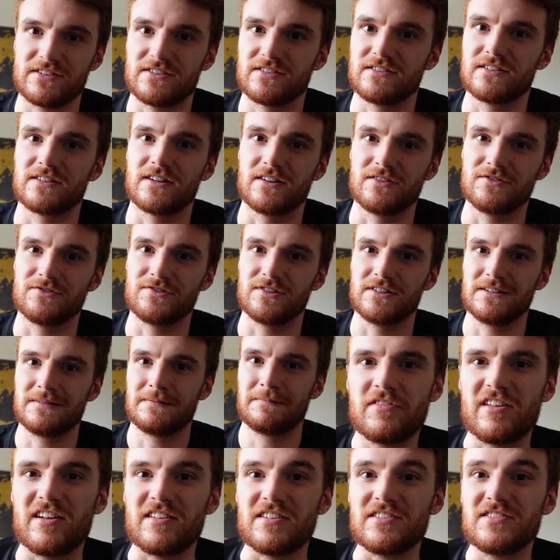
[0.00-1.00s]
to the country.
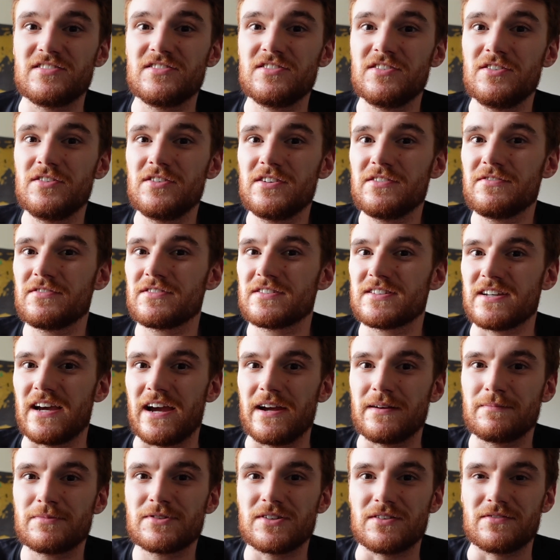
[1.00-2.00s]
Now, there's two different
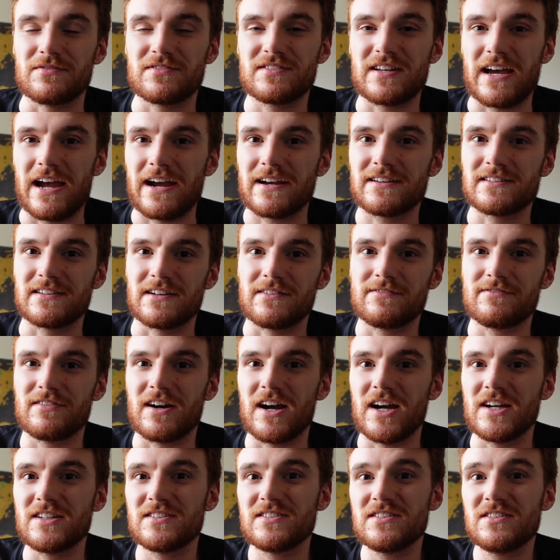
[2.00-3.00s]
types of tax
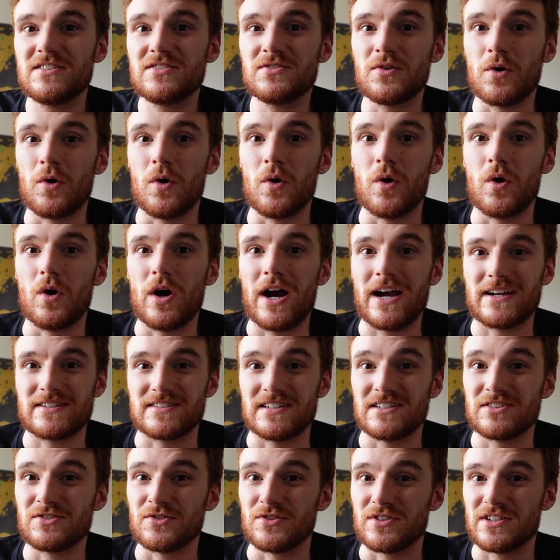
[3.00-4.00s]
advisors or
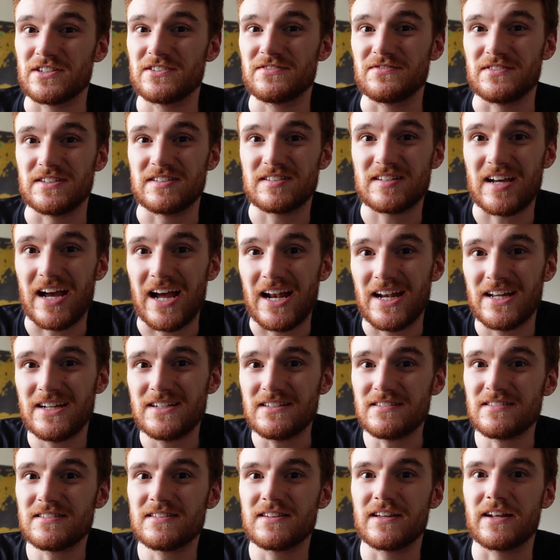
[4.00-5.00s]
asesores
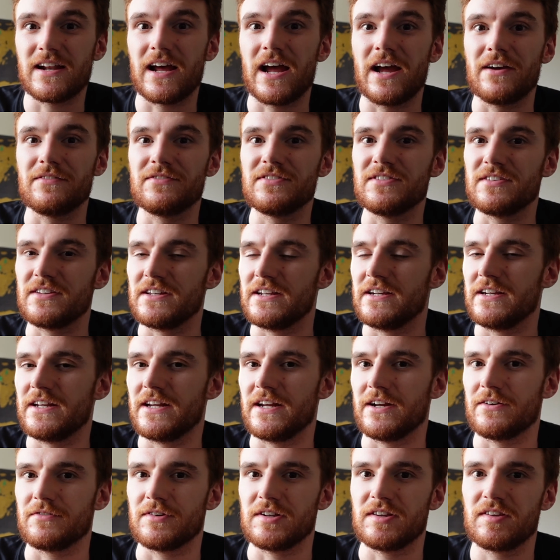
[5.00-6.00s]
fiscales that I've seen
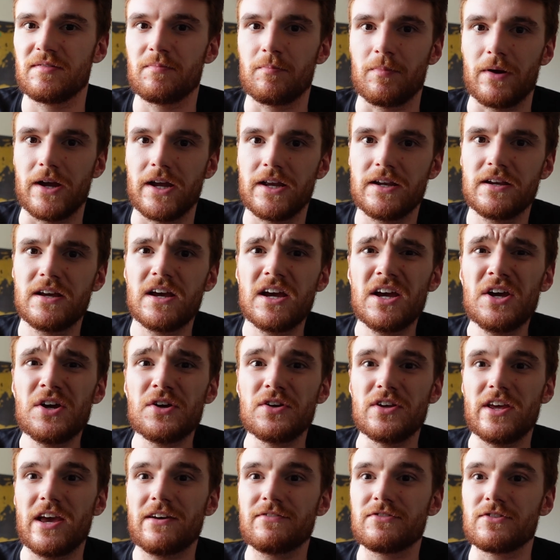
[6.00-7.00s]
here in Spain.
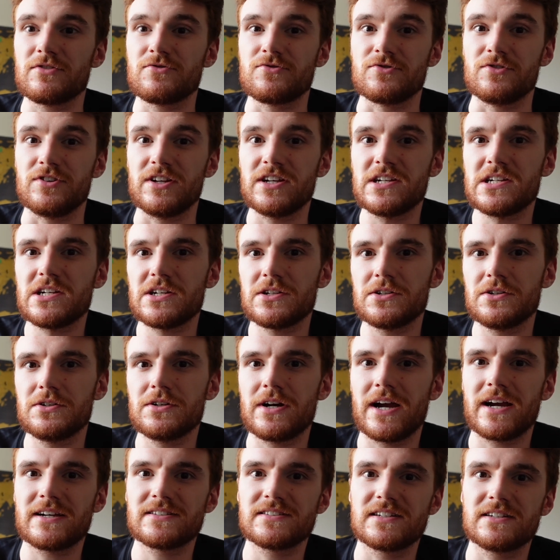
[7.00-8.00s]
You have the traditional
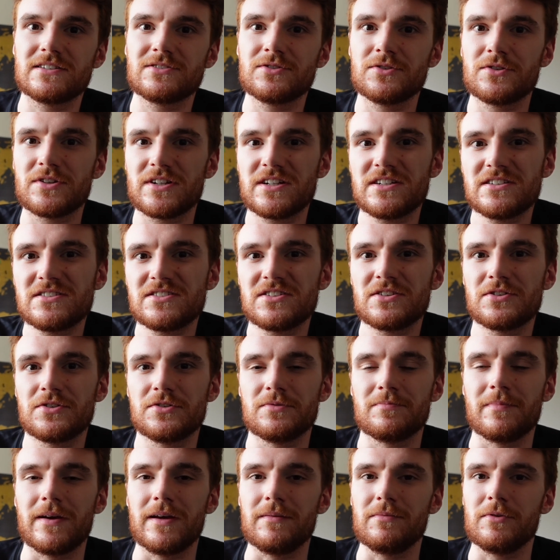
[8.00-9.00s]
asesores who
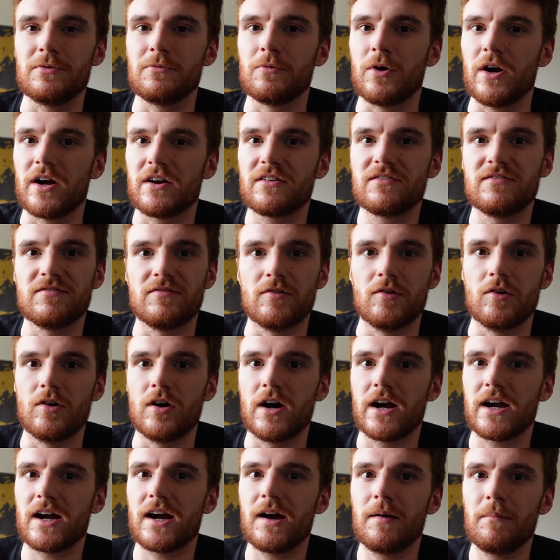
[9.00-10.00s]
maybe work for
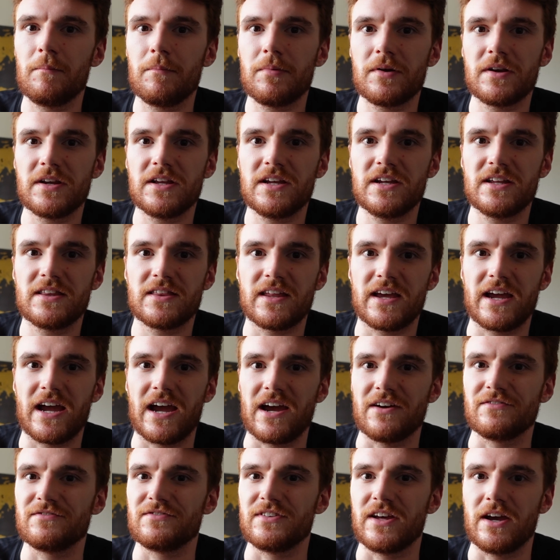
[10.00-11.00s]
a company, they
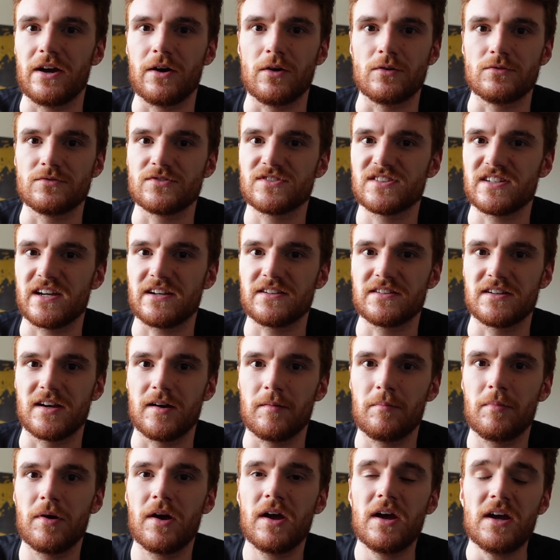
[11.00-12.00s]
have their own
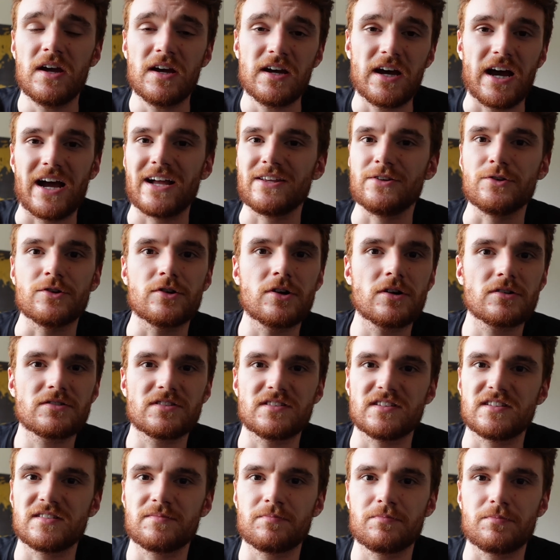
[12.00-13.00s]
setup, and you go to
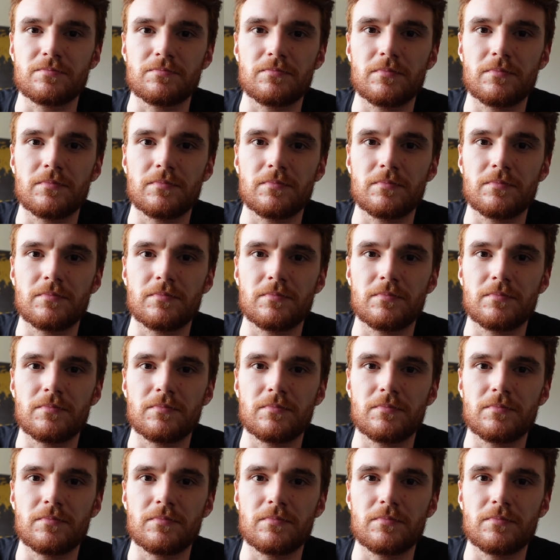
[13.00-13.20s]
this